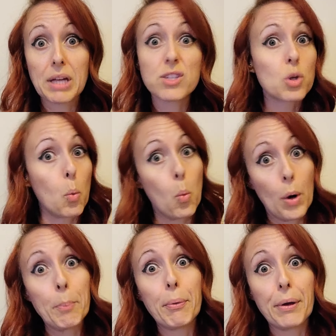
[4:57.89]
that's the
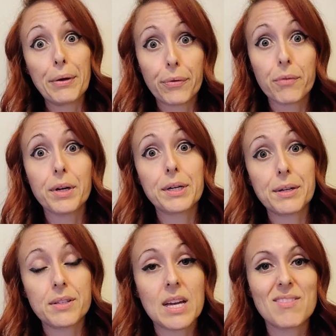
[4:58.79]
one place the
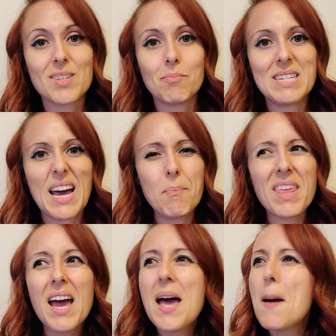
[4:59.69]
Vikings have some depth.